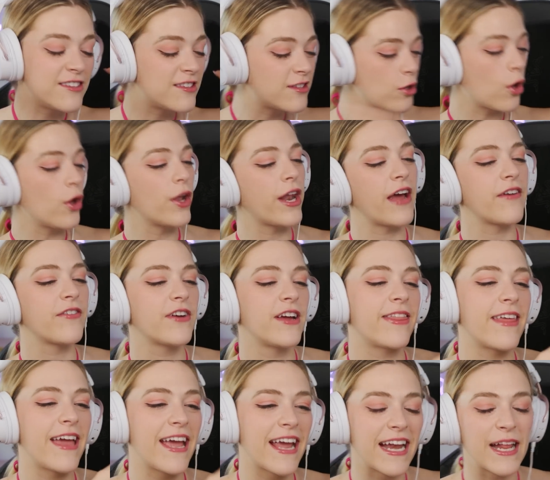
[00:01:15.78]
sold
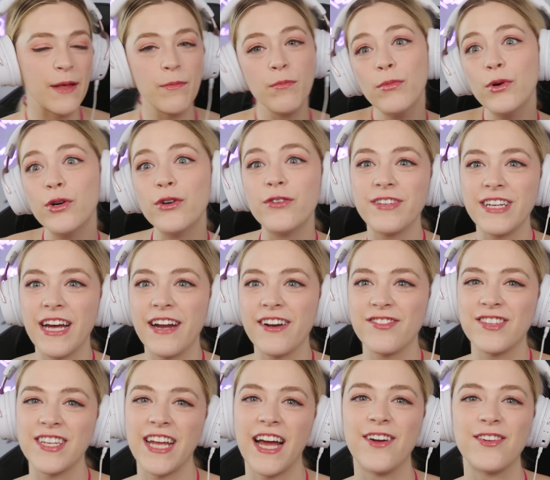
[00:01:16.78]
everything, and he moved out
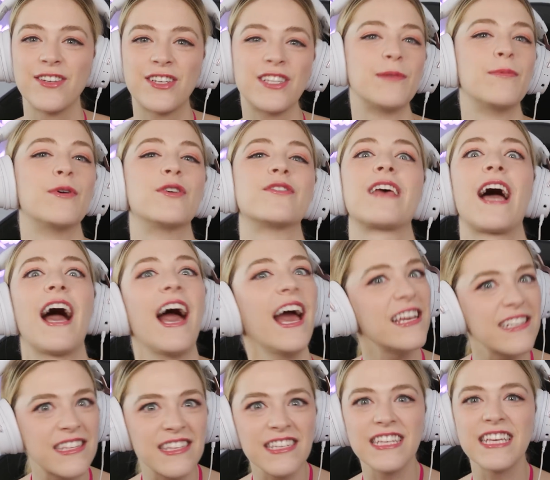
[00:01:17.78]
of town to the most
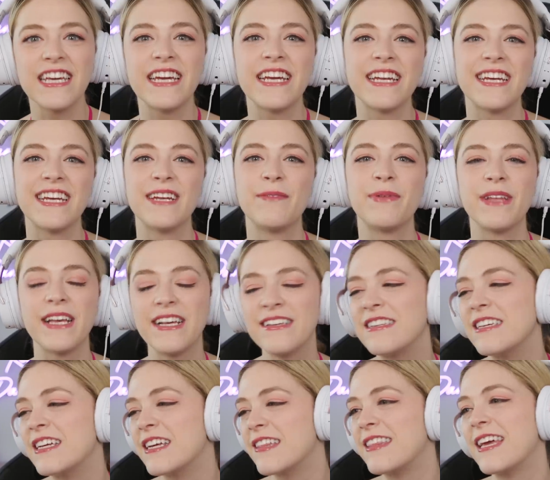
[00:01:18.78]
isolated
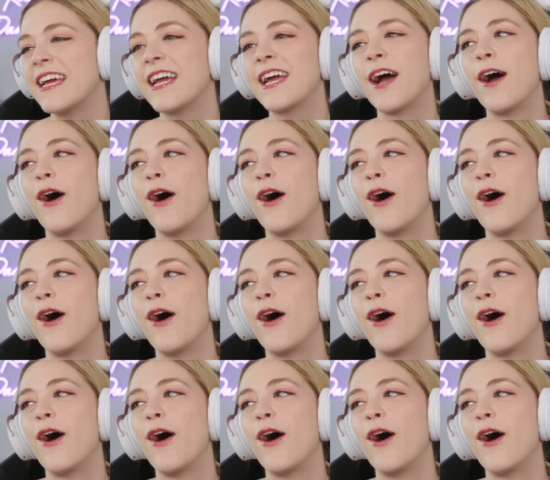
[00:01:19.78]
place he could think